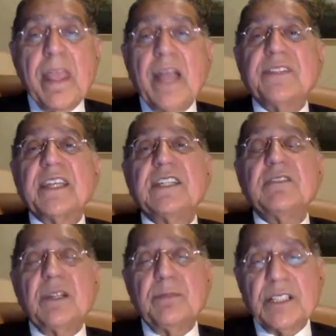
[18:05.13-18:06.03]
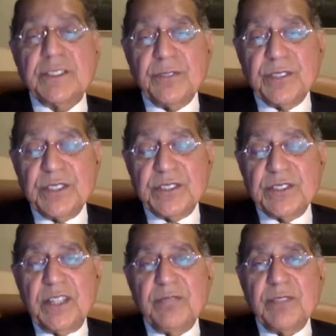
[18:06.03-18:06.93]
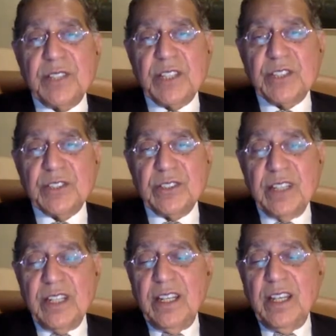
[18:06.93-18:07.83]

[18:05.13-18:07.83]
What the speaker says: I thank you very much for this invitation,